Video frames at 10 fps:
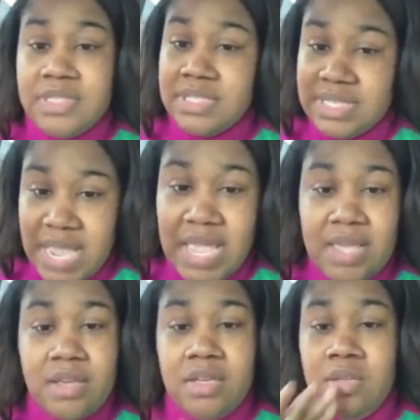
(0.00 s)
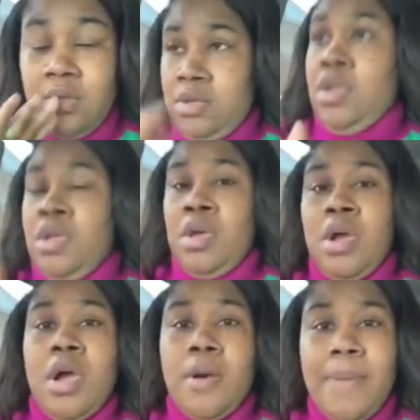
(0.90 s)
Stay.
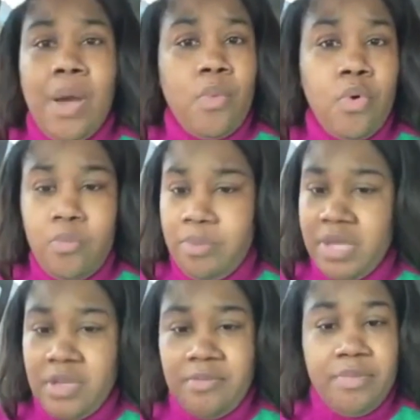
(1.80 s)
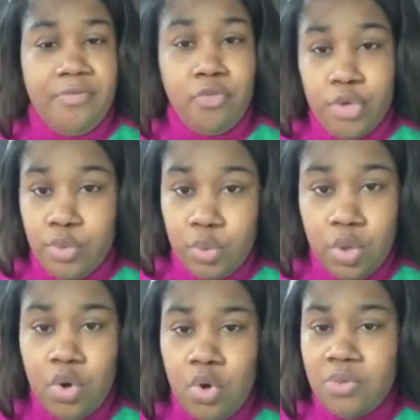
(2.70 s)
I won't be before you
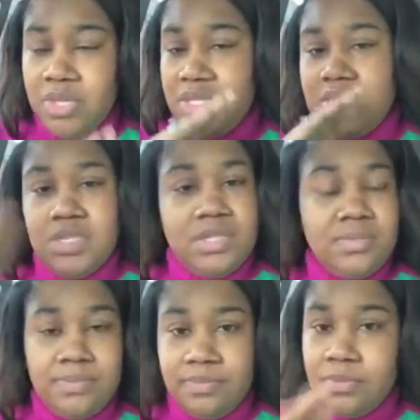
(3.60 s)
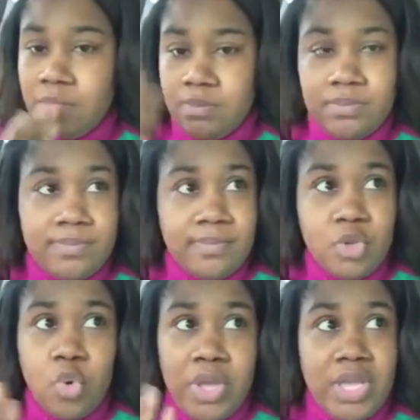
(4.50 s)
long. This is
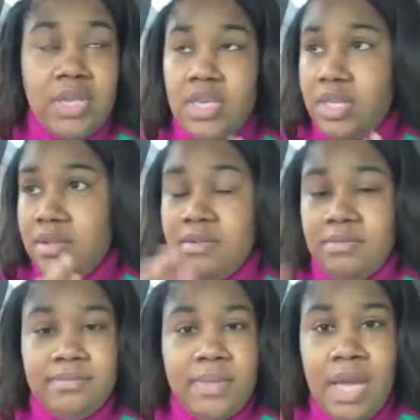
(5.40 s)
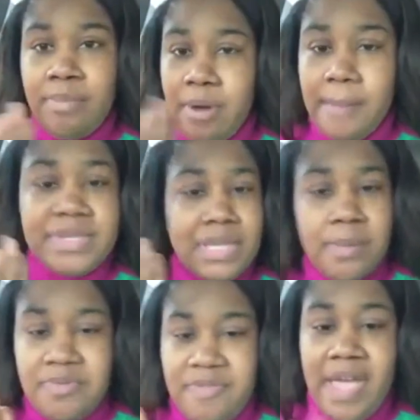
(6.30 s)
quick, and I promise
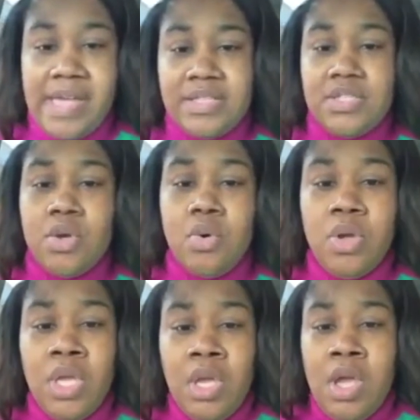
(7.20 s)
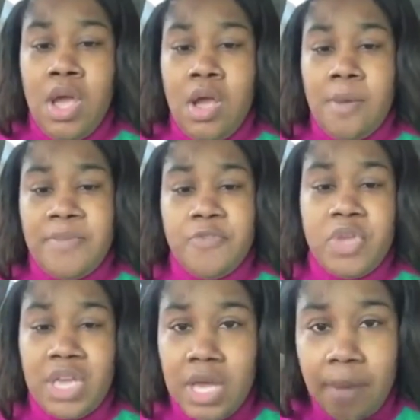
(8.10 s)
I'll be fast. So if you
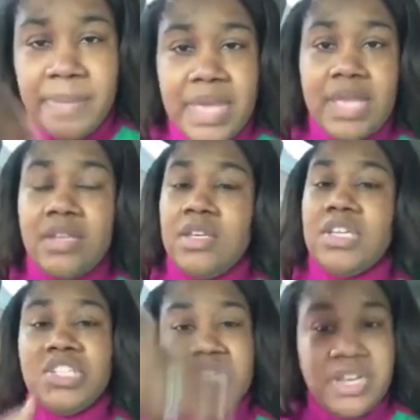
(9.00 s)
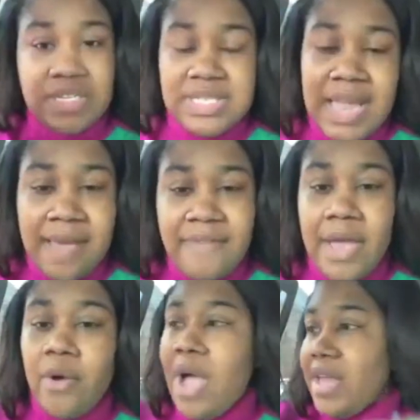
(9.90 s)
can come in, share this live
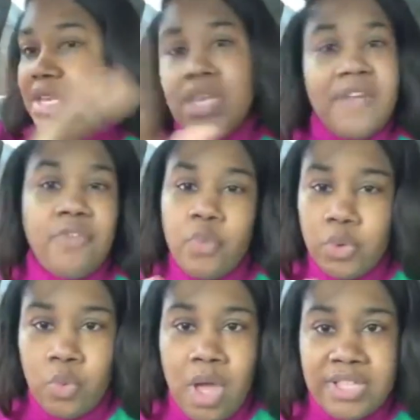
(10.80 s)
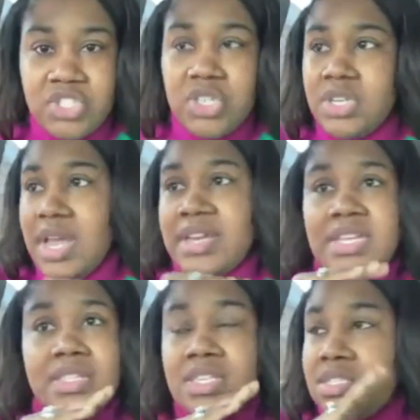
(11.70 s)
out. I need everyone watching. I
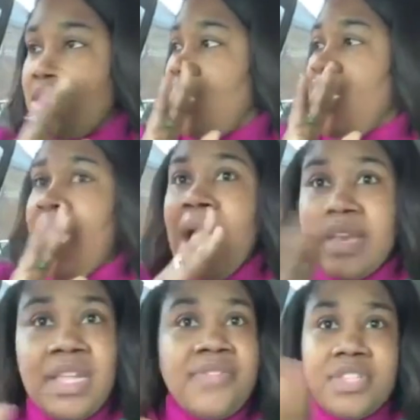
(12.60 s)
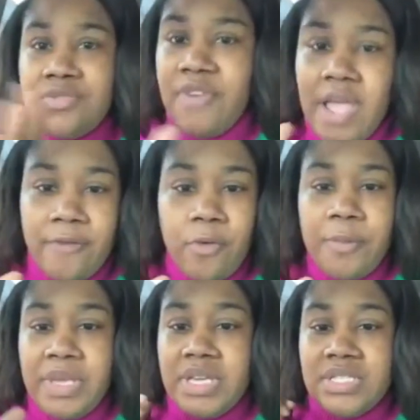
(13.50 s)
need this
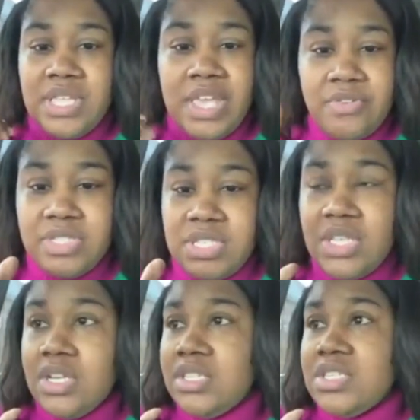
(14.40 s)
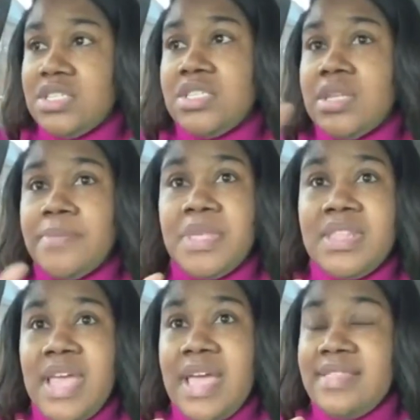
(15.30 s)
viral because, hey, Christina, this is
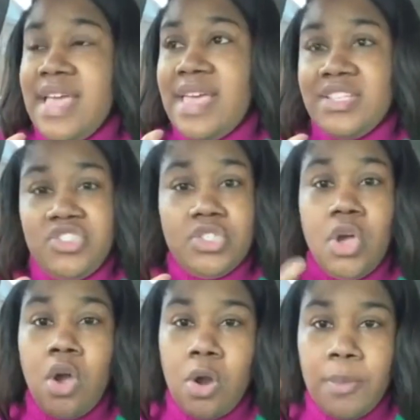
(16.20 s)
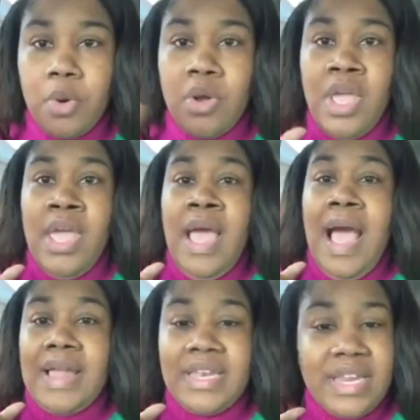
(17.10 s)
something that is just horrible.
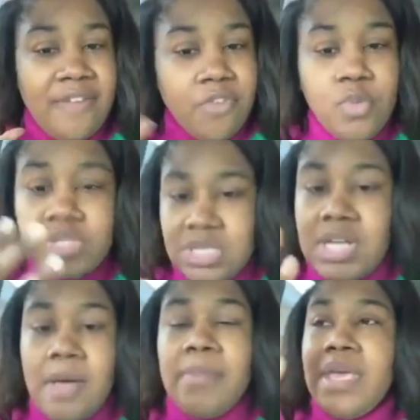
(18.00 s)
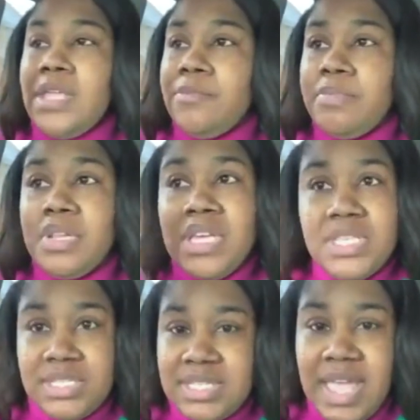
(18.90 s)
I need everyone to come in.
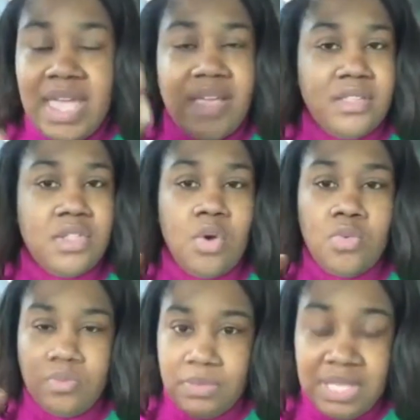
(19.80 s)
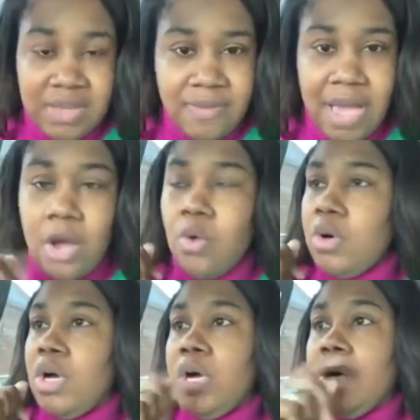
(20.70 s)
Please stay. Don't leave out.